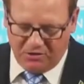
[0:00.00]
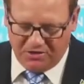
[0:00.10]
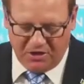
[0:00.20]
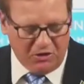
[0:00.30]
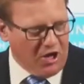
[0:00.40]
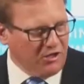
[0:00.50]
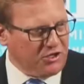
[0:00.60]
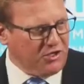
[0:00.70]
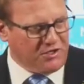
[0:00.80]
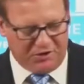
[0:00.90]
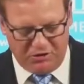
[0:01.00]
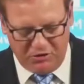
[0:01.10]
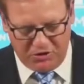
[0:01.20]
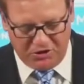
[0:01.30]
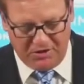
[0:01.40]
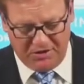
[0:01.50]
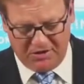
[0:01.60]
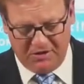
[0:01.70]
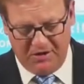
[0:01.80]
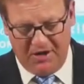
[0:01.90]
technology
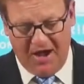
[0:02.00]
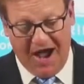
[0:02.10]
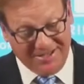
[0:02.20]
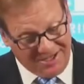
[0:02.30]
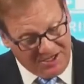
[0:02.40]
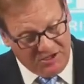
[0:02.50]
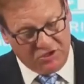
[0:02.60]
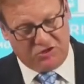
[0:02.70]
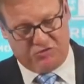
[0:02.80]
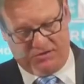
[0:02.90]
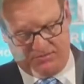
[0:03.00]
solutions as an industry.